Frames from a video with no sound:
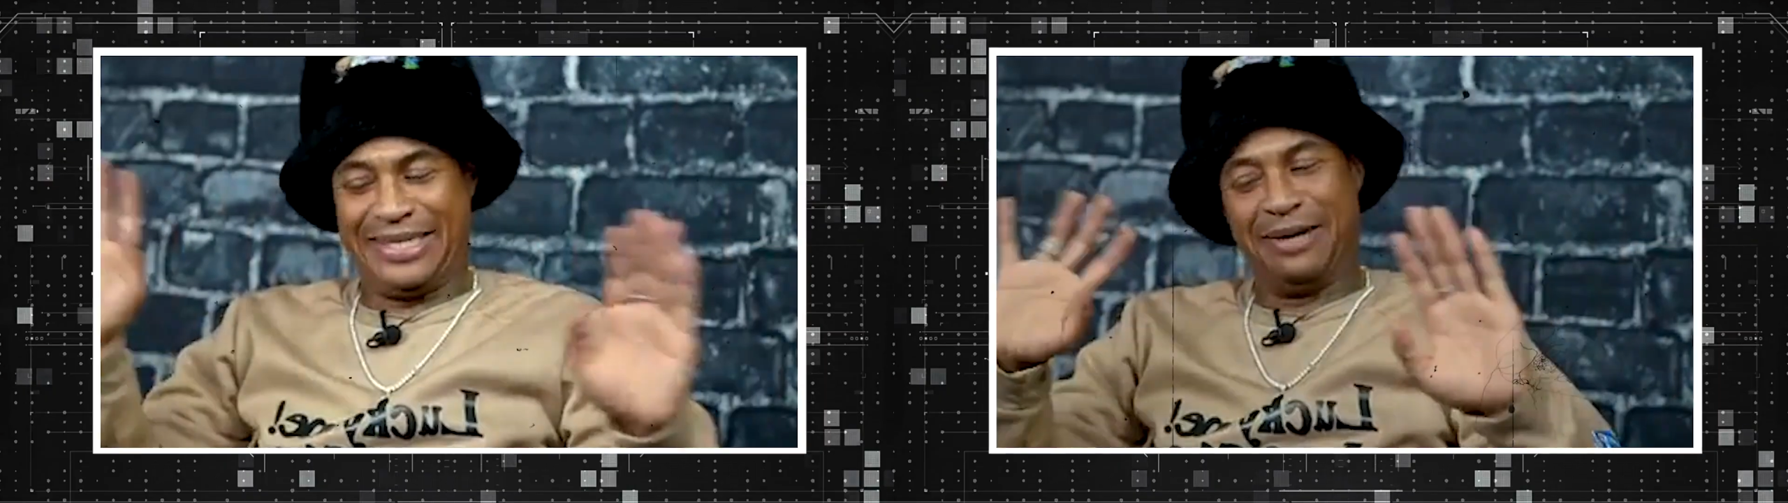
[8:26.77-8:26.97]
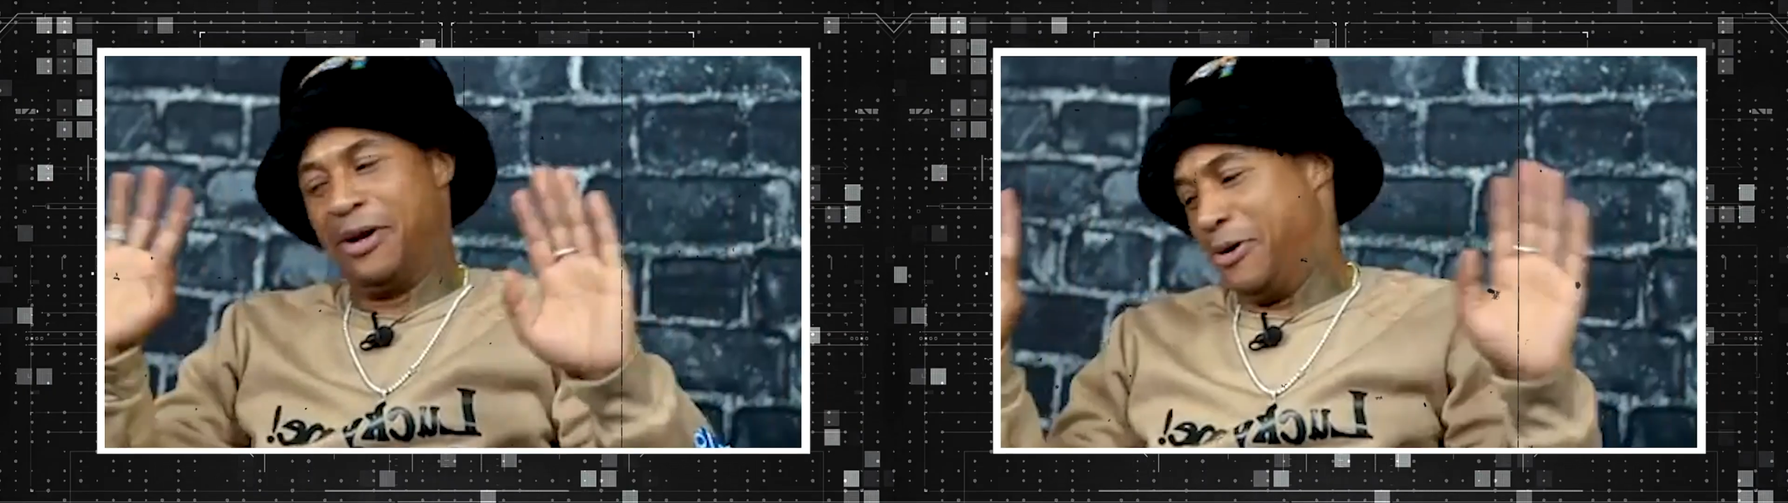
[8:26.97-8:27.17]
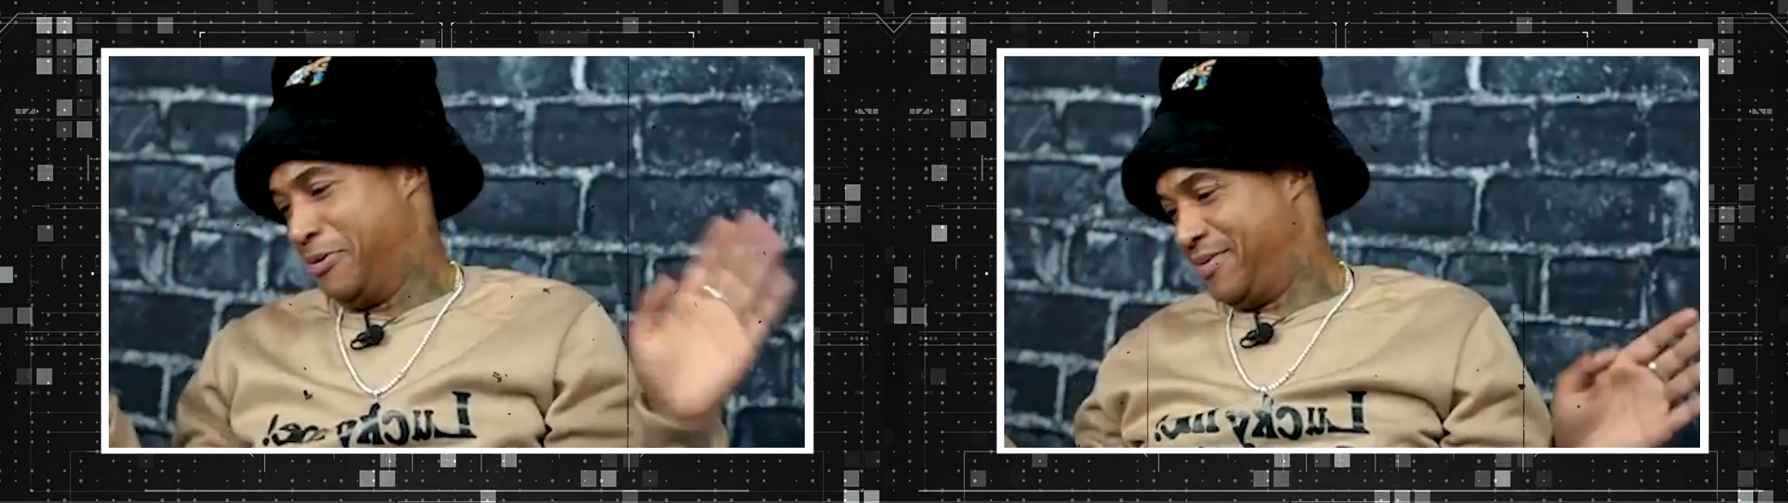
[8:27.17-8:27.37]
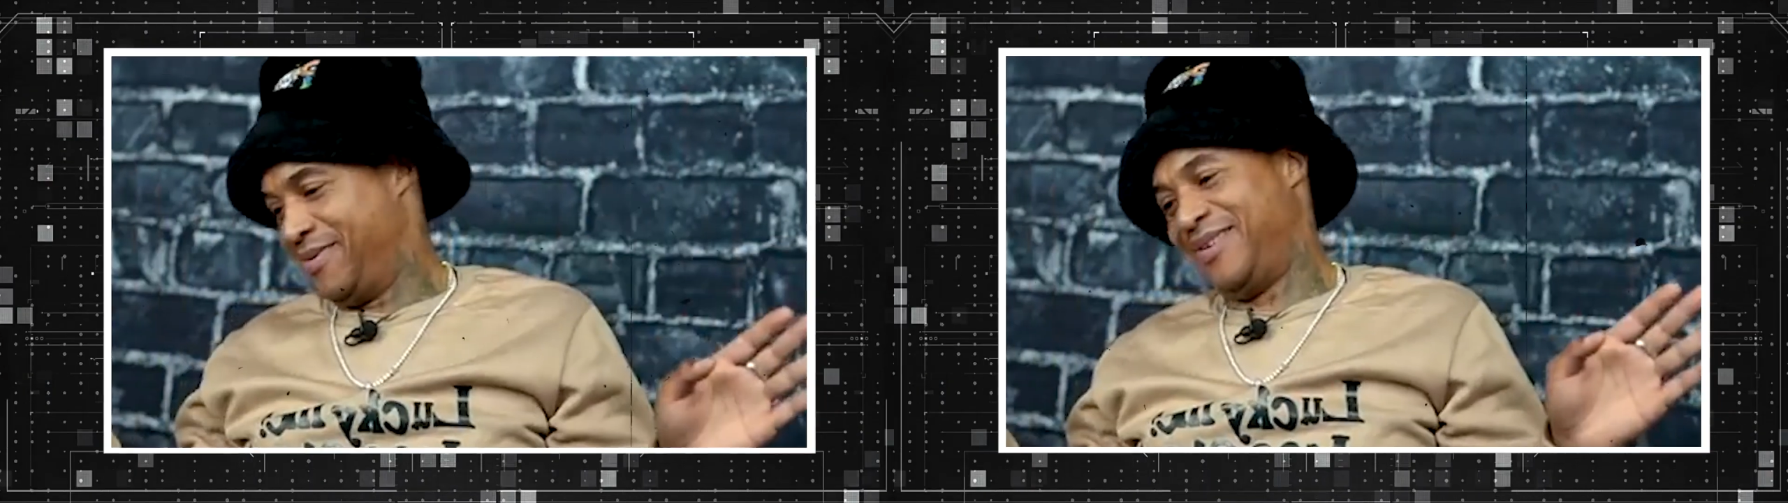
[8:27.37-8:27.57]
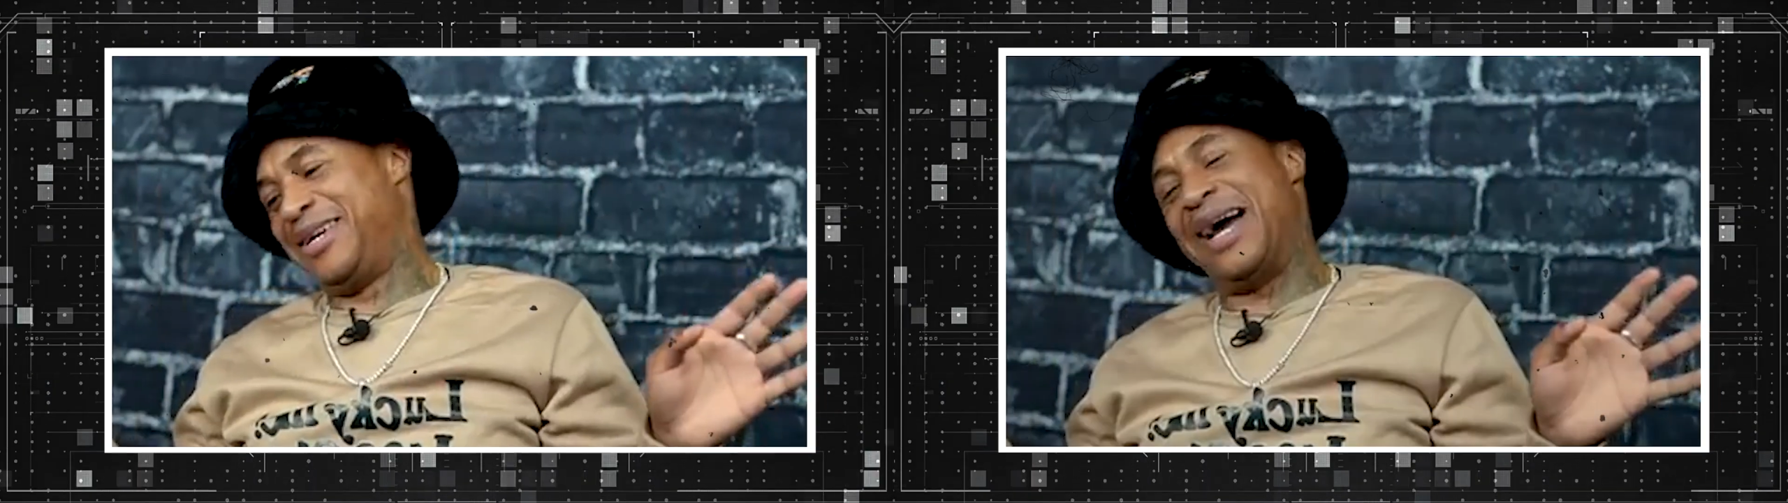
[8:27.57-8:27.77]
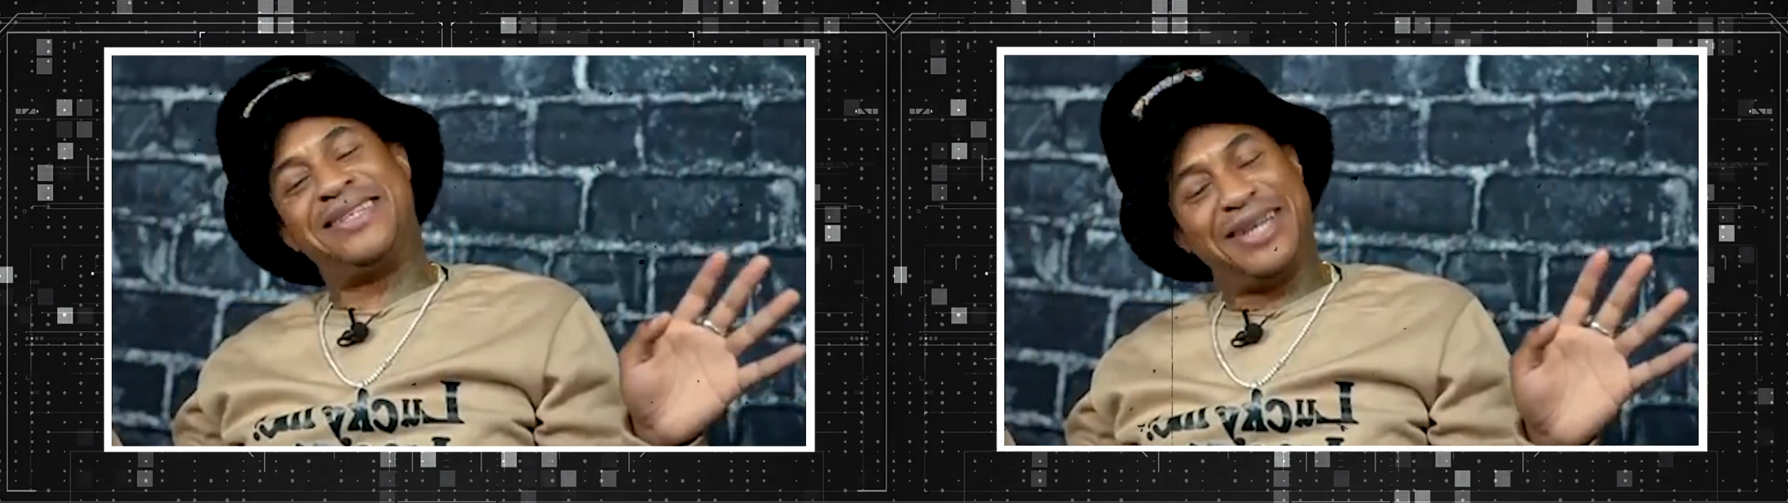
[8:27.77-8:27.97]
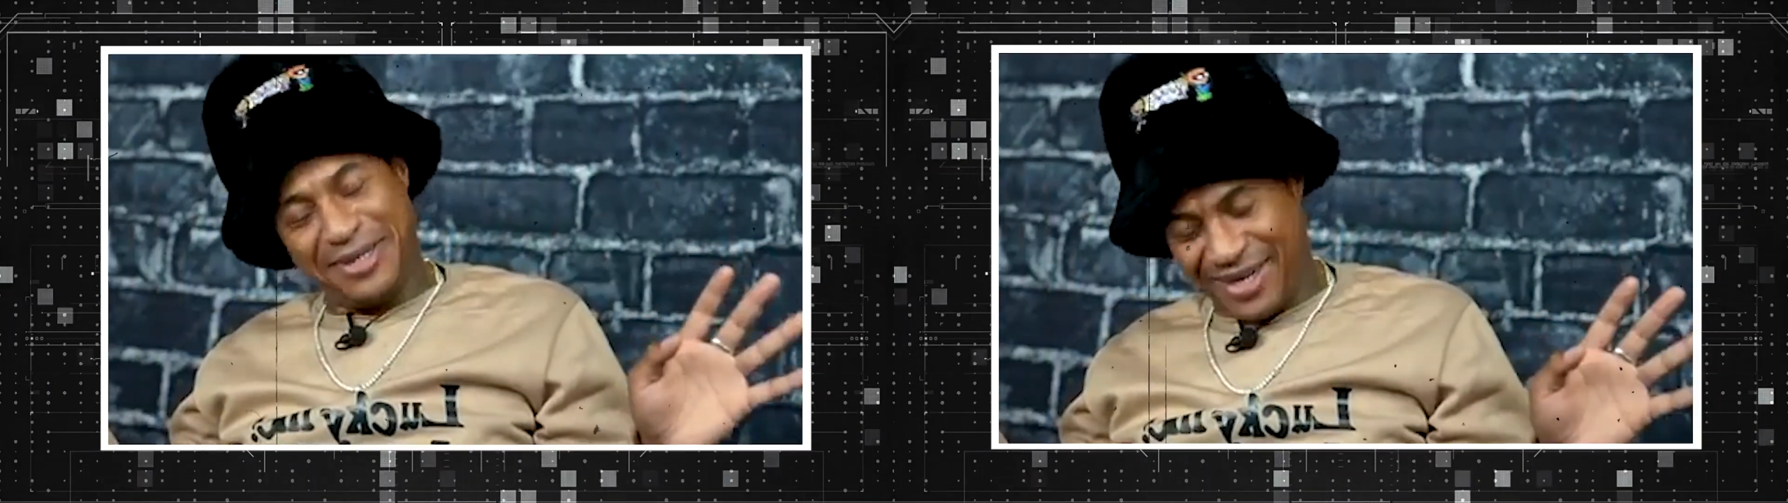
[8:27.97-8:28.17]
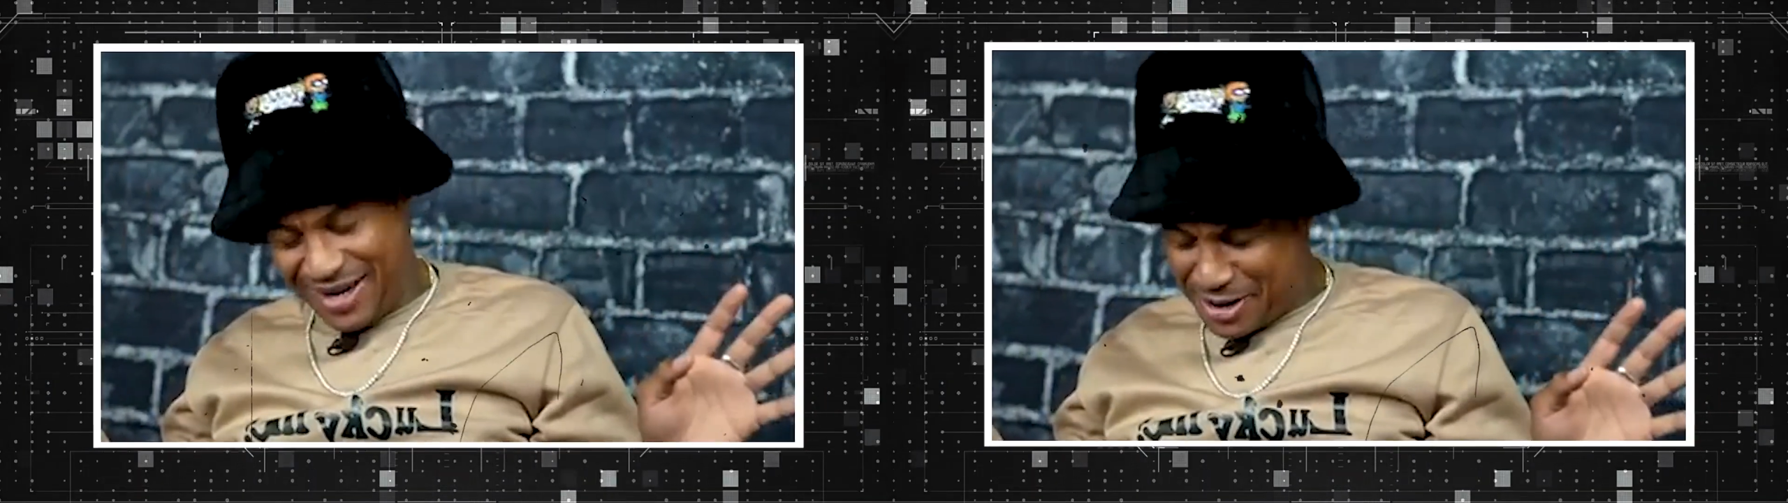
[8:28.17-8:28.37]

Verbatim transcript: tell them no. You got to tell Diddy